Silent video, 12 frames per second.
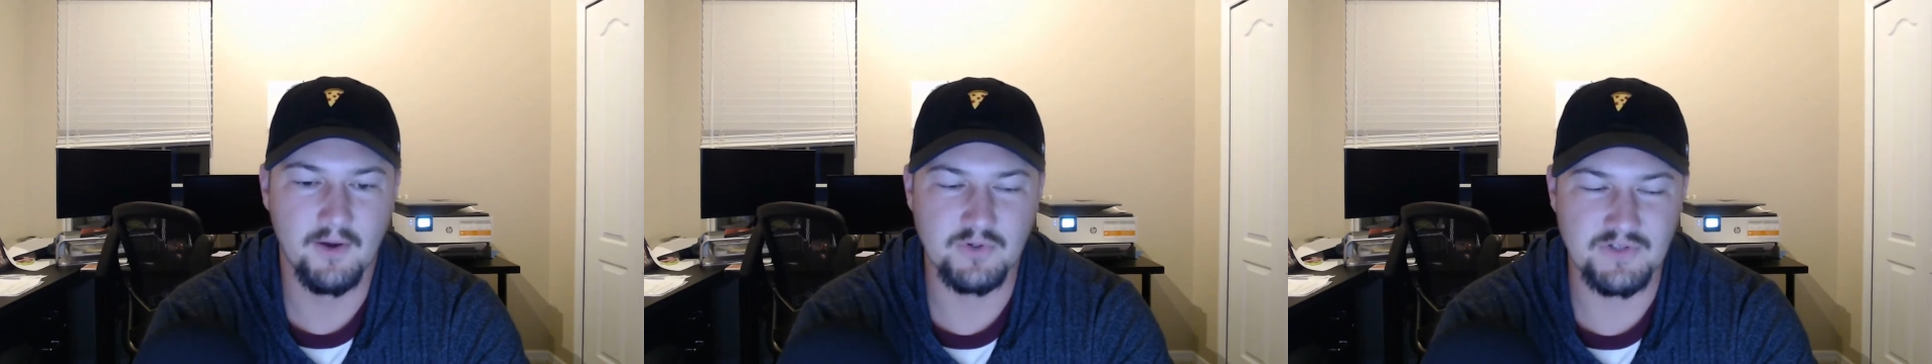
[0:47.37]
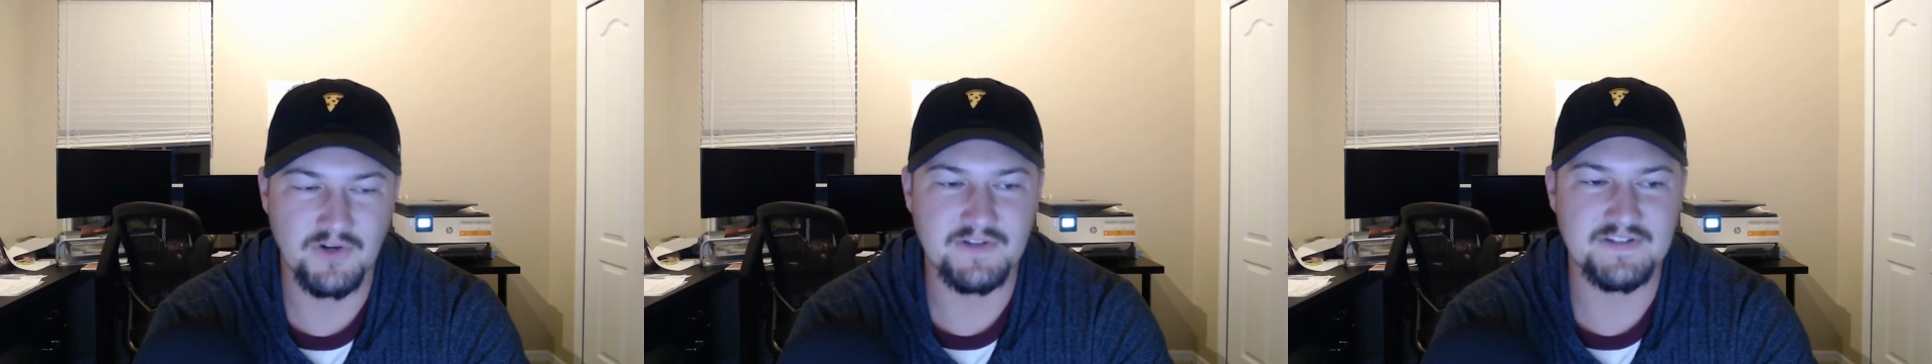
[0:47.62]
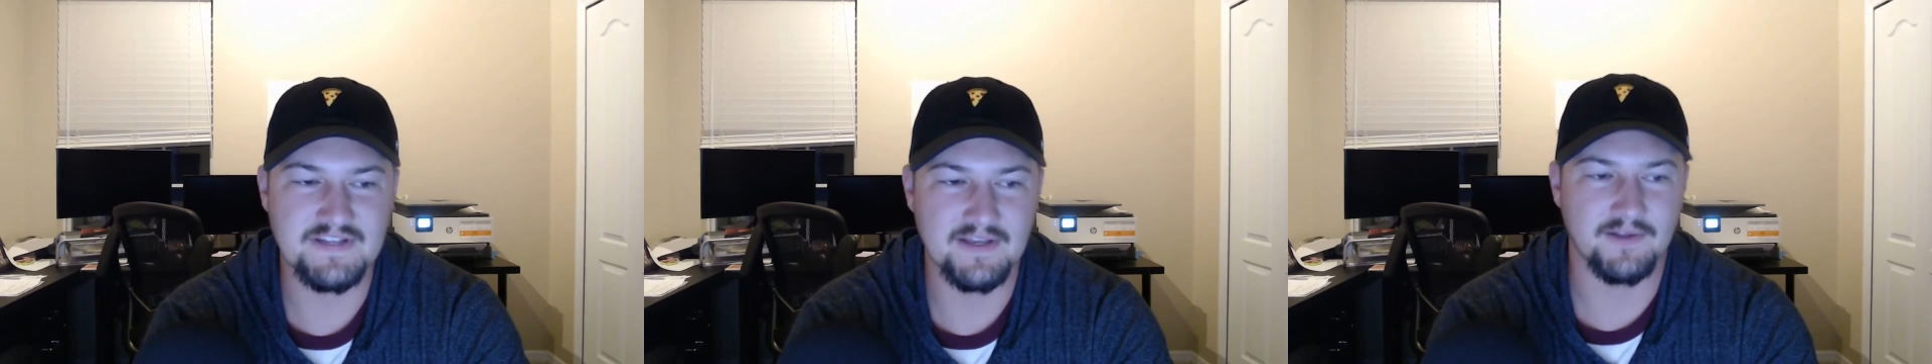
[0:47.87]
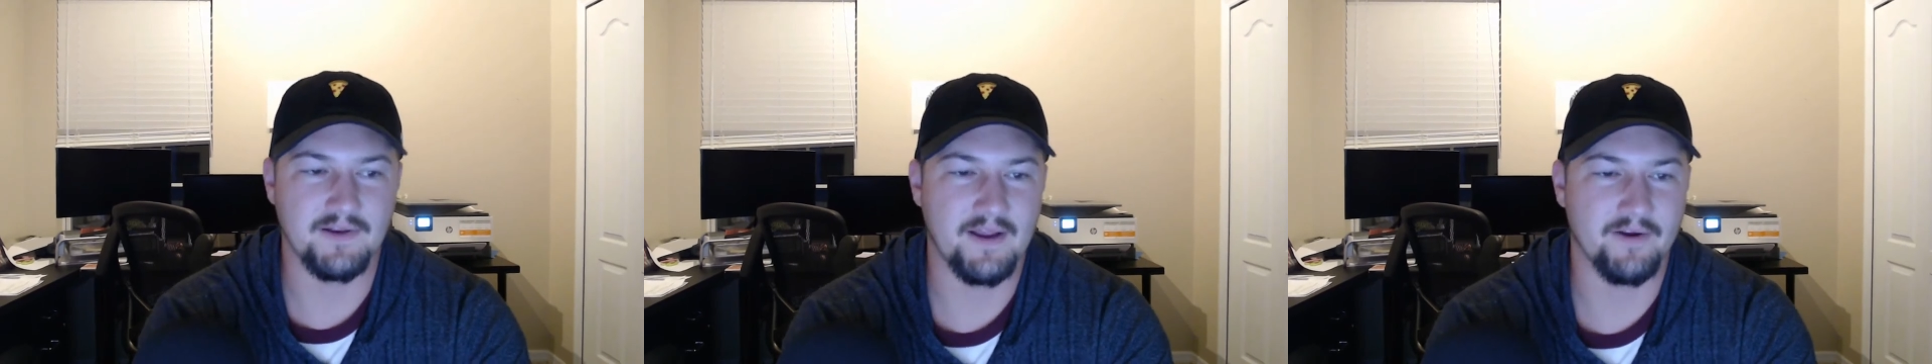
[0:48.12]
We're starting to see
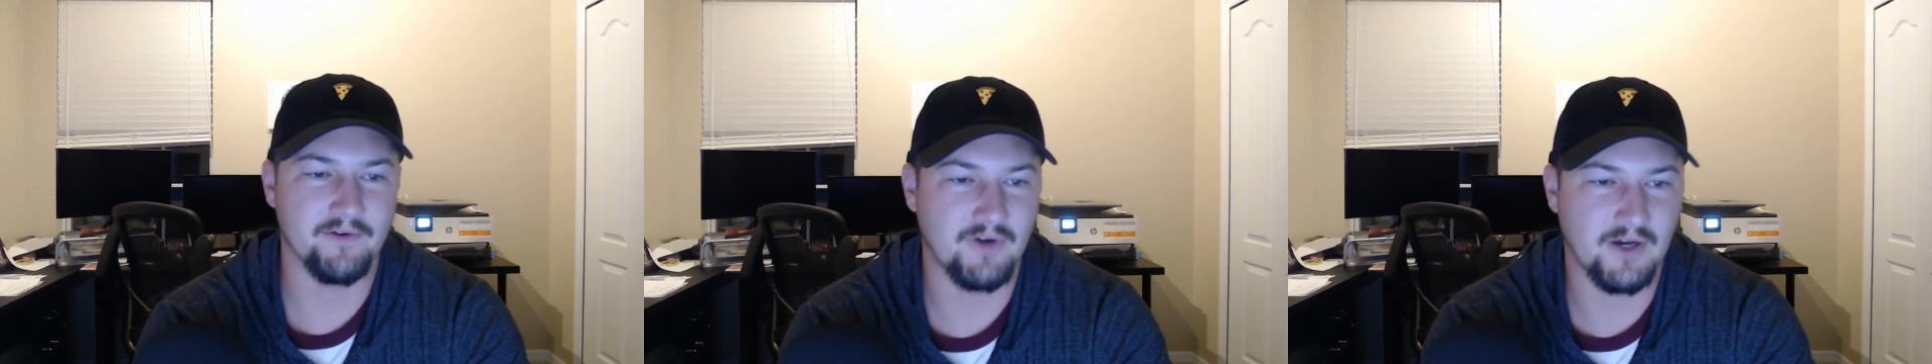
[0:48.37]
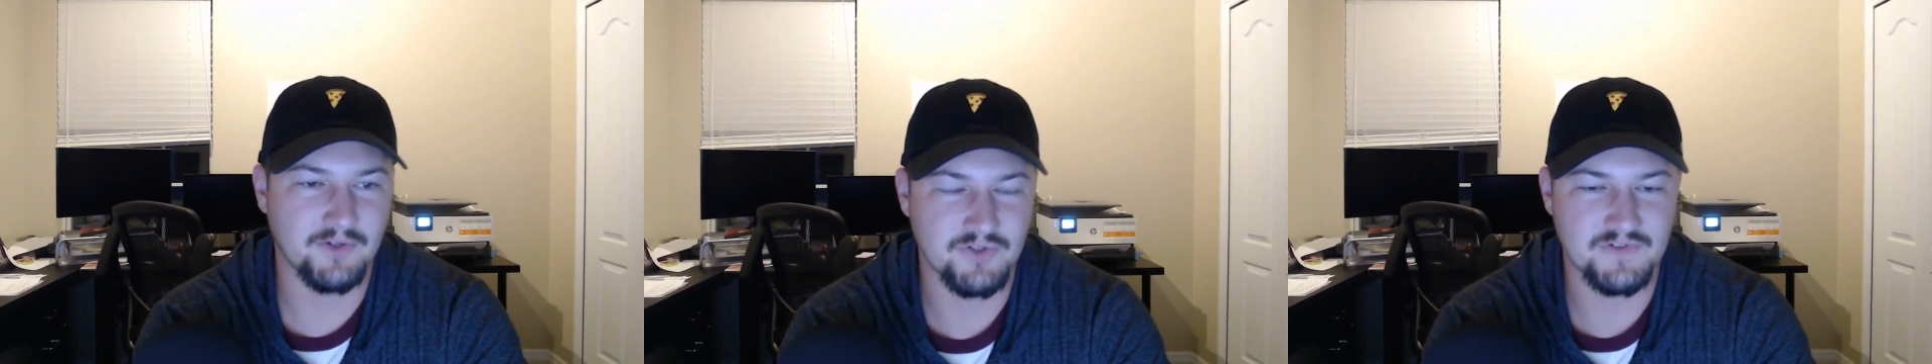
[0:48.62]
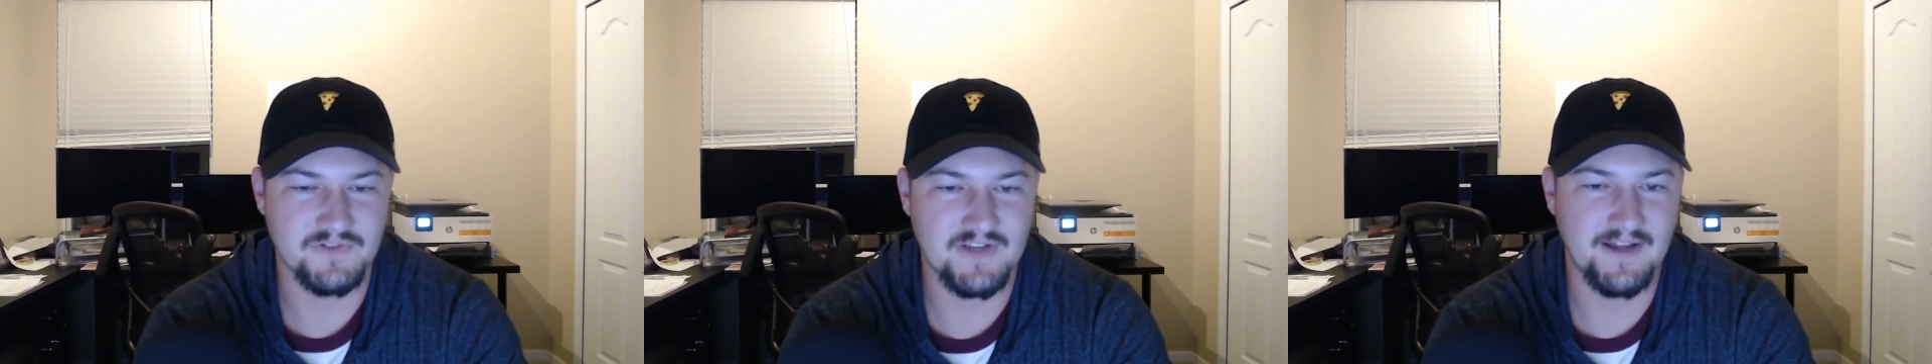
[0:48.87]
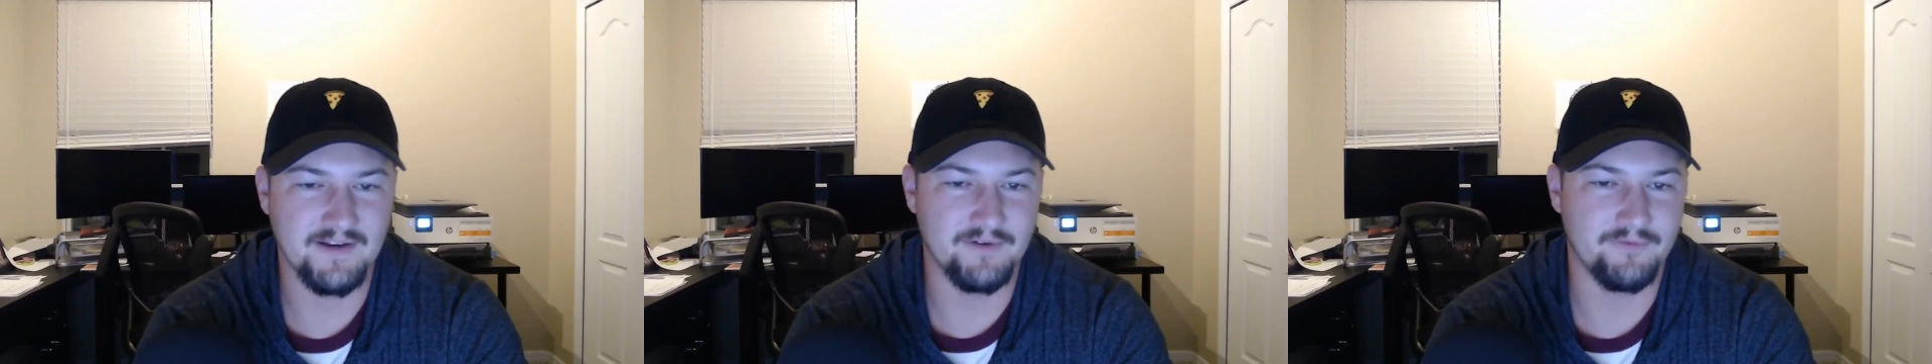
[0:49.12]
it. Aaron Rodgers
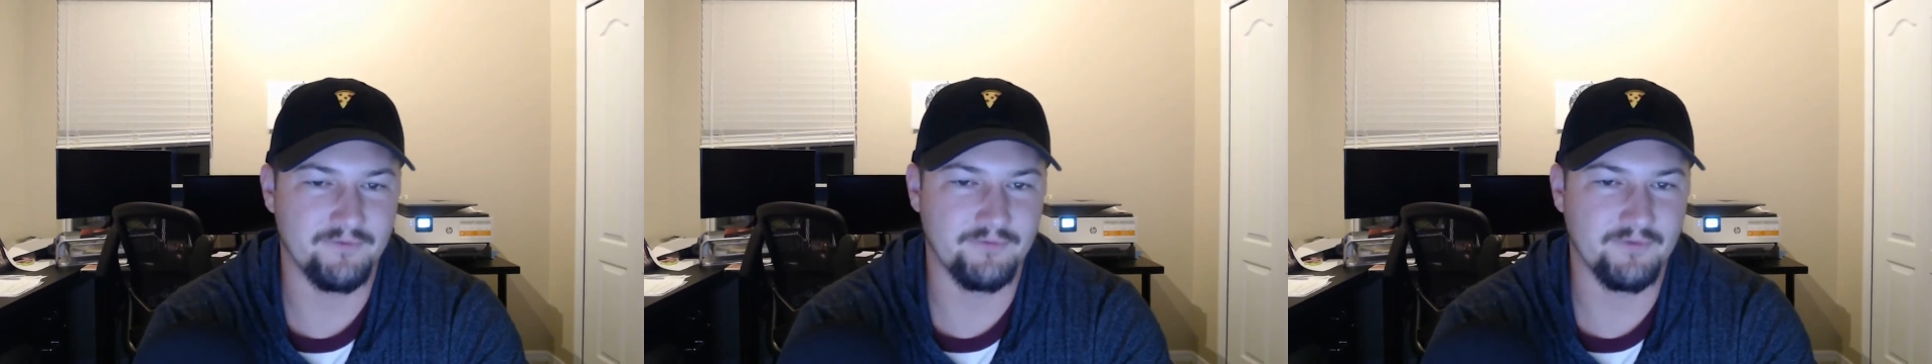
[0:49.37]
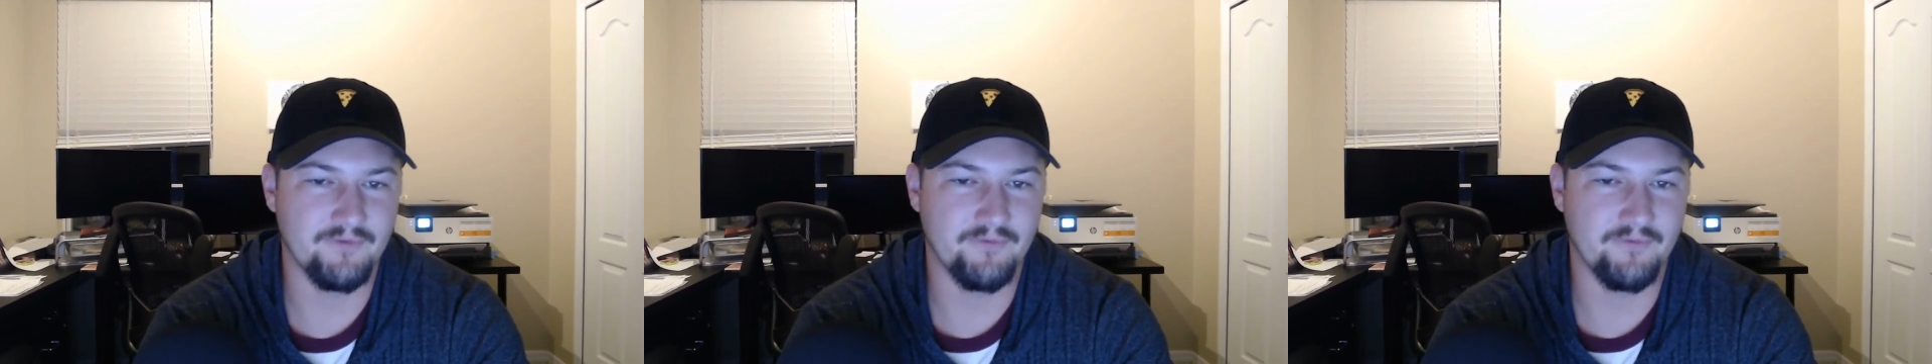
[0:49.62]
kind of